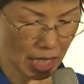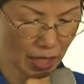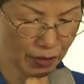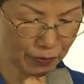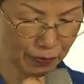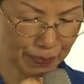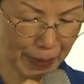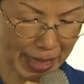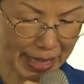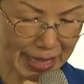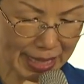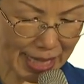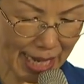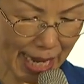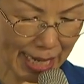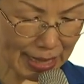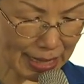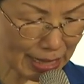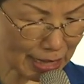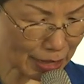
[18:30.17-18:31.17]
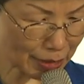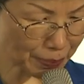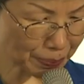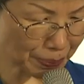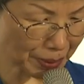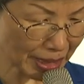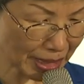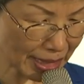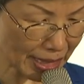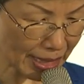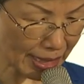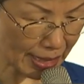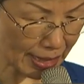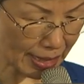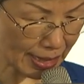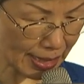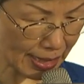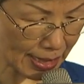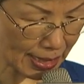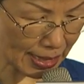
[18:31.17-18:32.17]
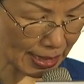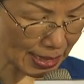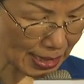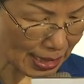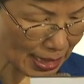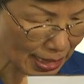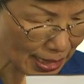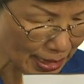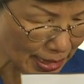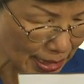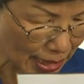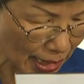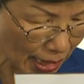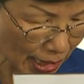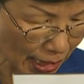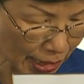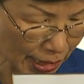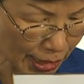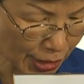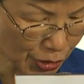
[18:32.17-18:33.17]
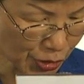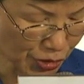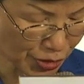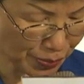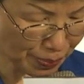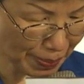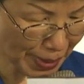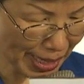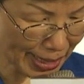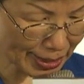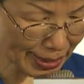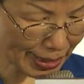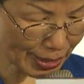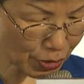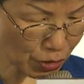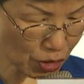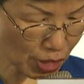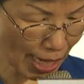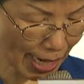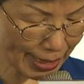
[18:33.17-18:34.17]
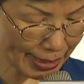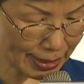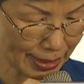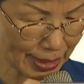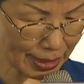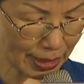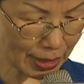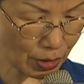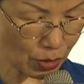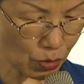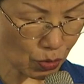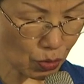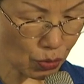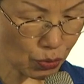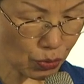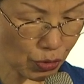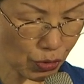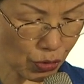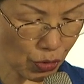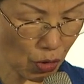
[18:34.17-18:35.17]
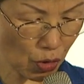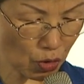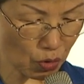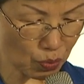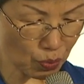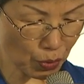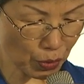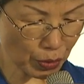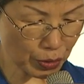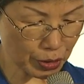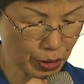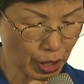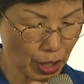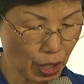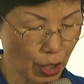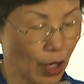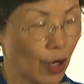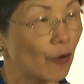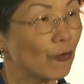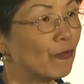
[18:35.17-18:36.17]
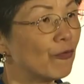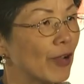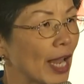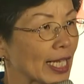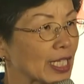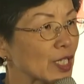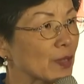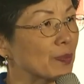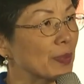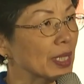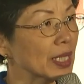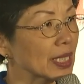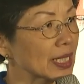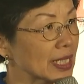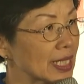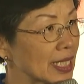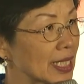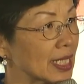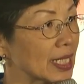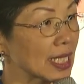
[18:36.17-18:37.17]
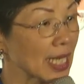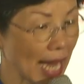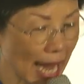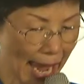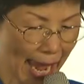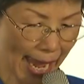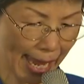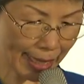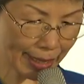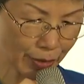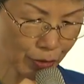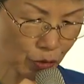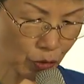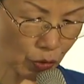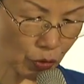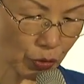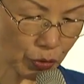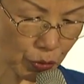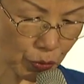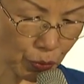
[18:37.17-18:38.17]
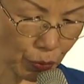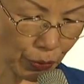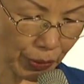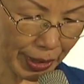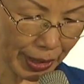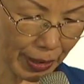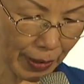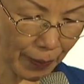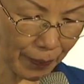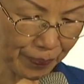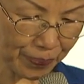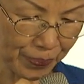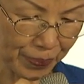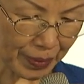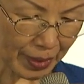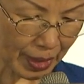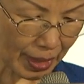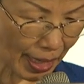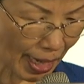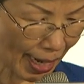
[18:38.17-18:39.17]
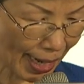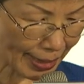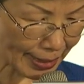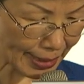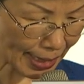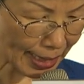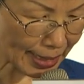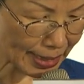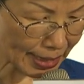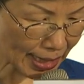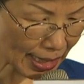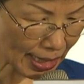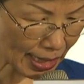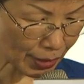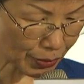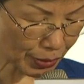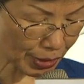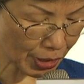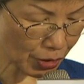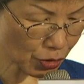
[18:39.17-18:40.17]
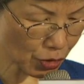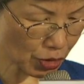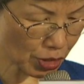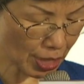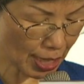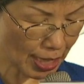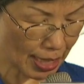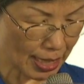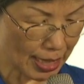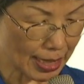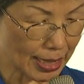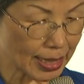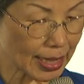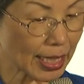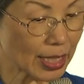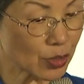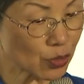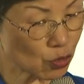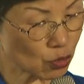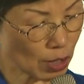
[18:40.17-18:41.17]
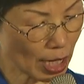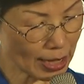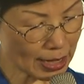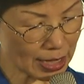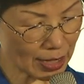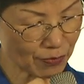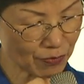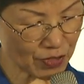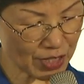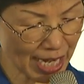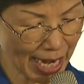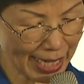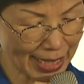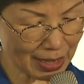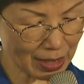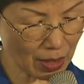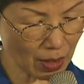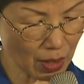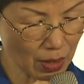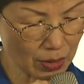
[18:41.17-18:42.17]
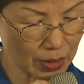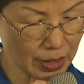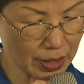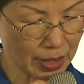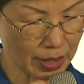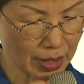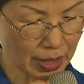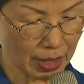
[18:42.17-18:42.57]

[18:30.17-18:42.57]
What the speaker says: of maintaining peace, urge the mainland China to show more flexibility and goodwill, and encourage constructive dialogue